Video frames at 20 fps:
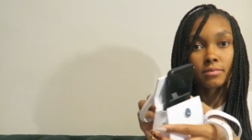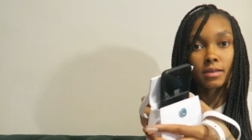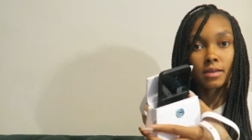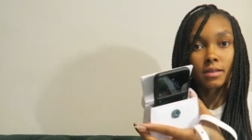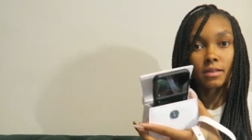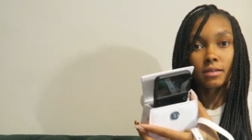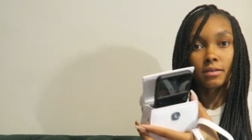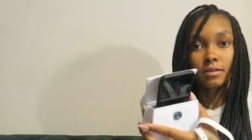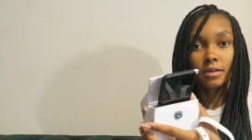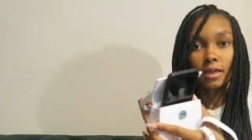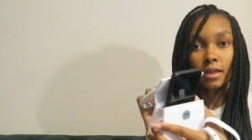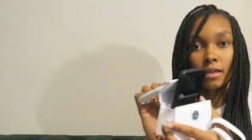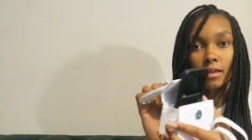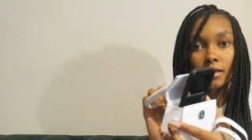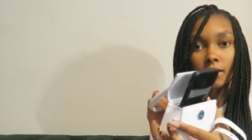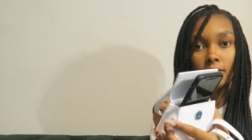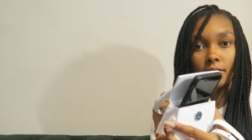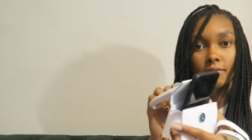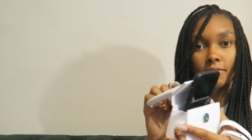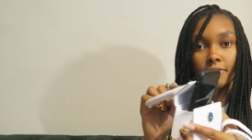You know, I
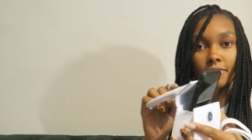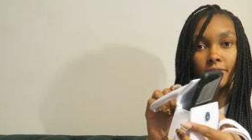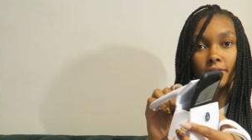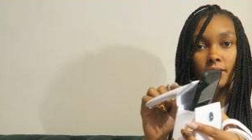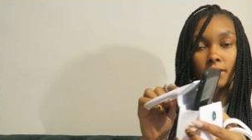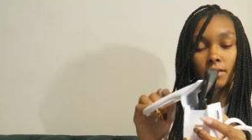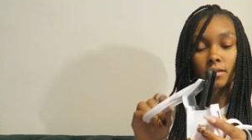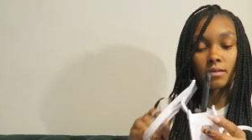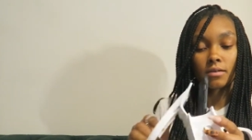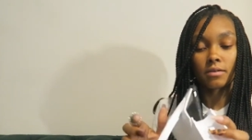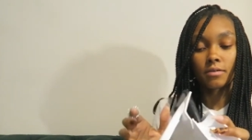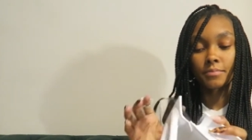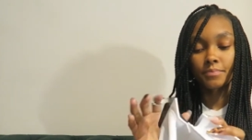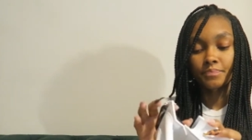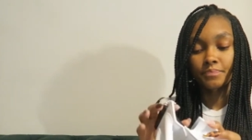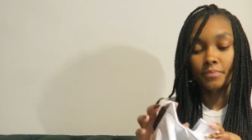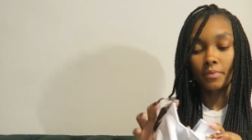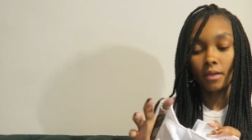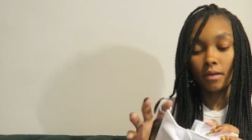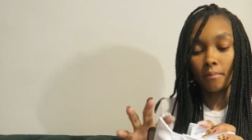can't fit in here,
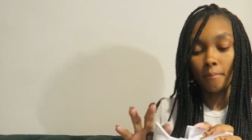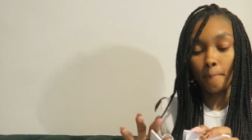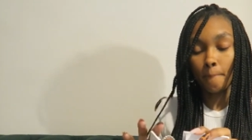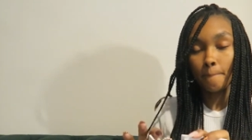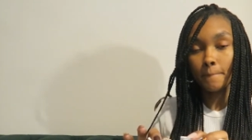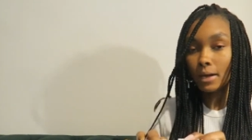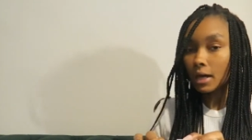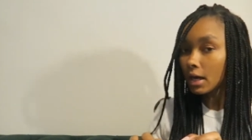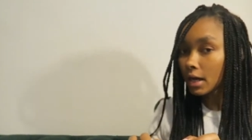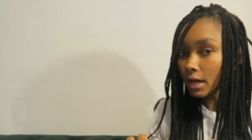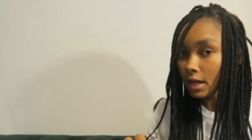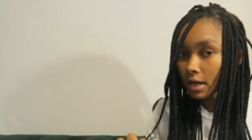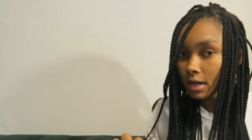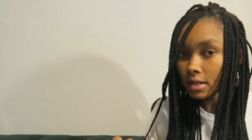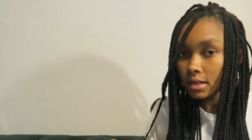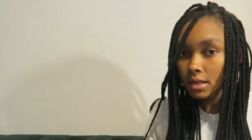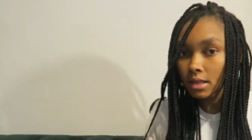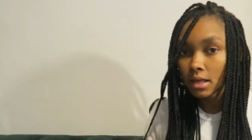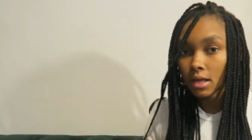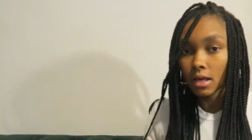but